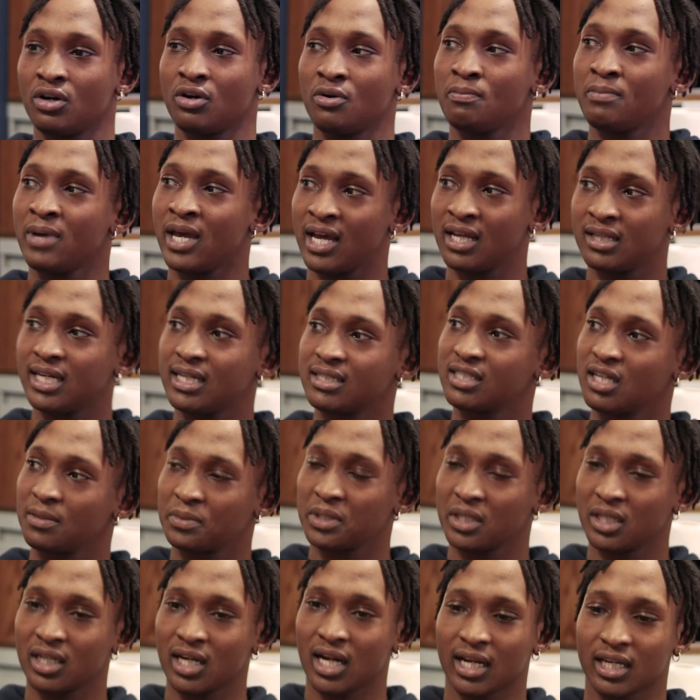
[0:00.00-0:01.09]
man, that's
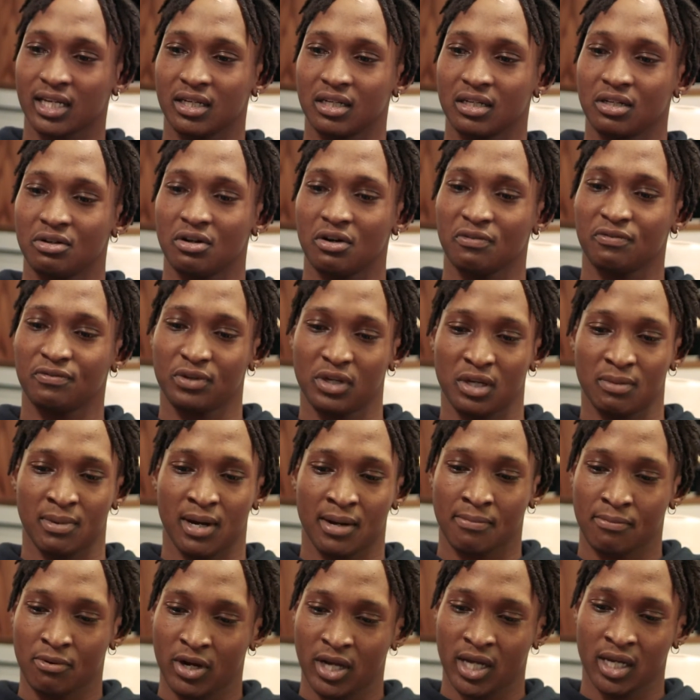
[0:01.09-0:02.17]
something that I can, feed
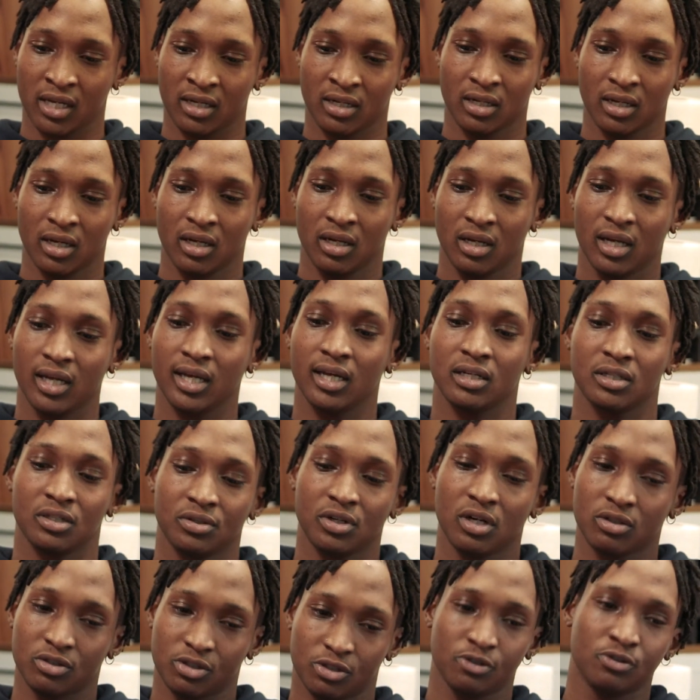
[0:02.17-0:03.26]
my brain and,
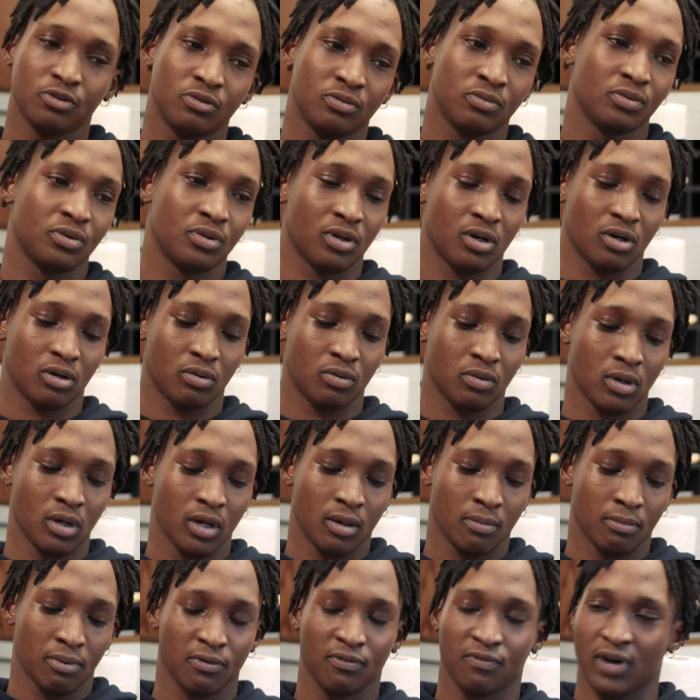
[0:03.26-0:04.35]
to,
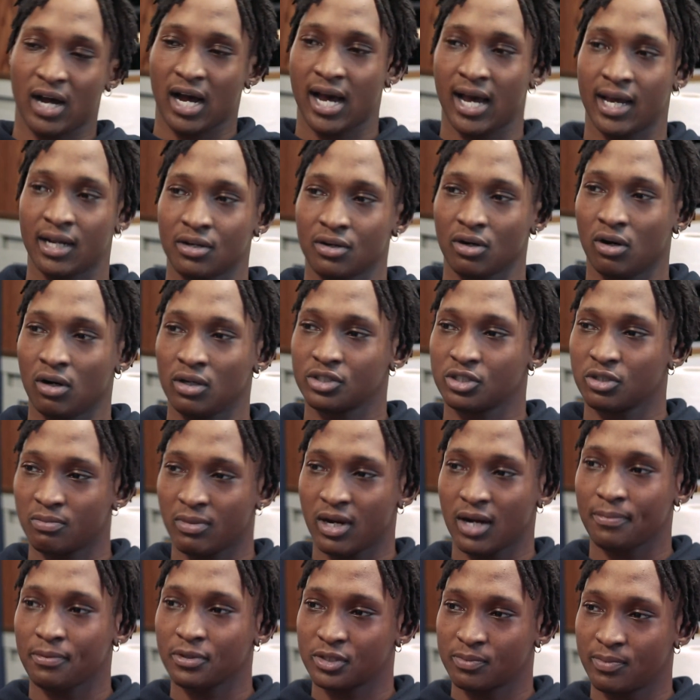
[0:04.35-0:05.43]
provide or alter
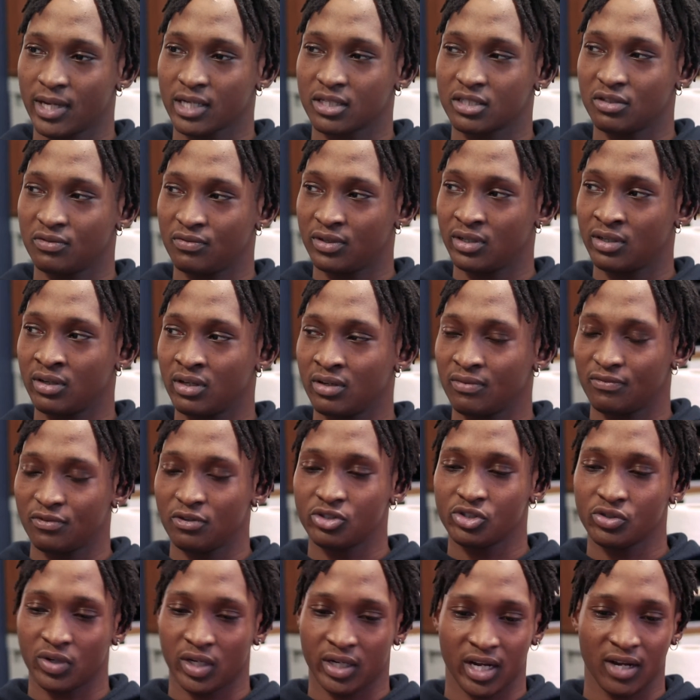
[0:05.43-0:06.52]
my perspective in
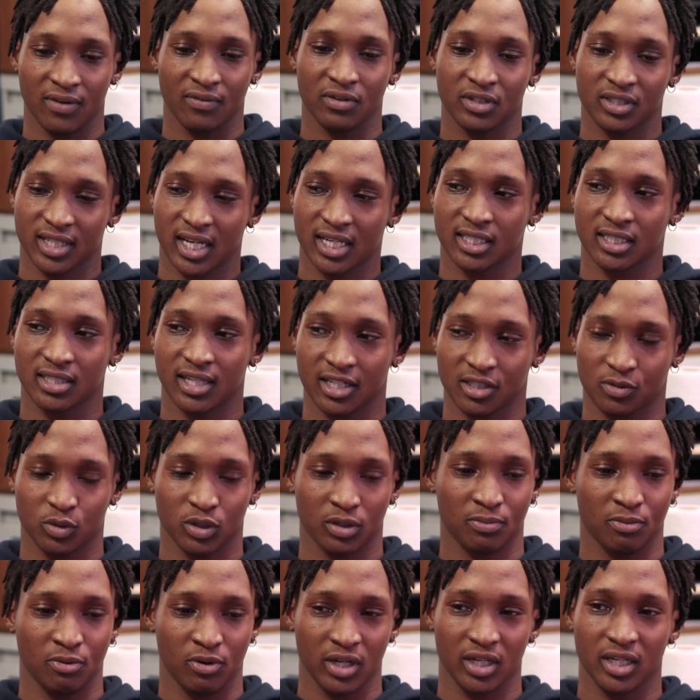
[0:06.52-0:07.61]
future endeavors. That's what
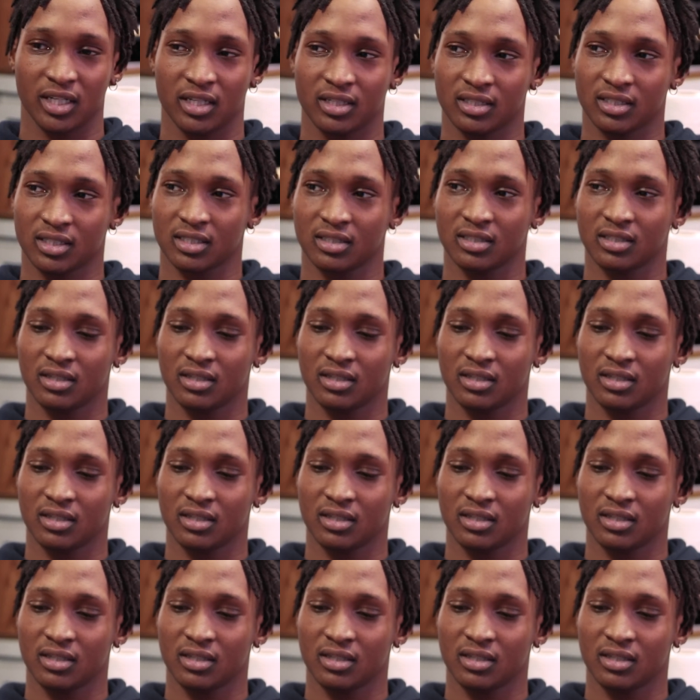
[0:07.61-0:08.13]
the point is.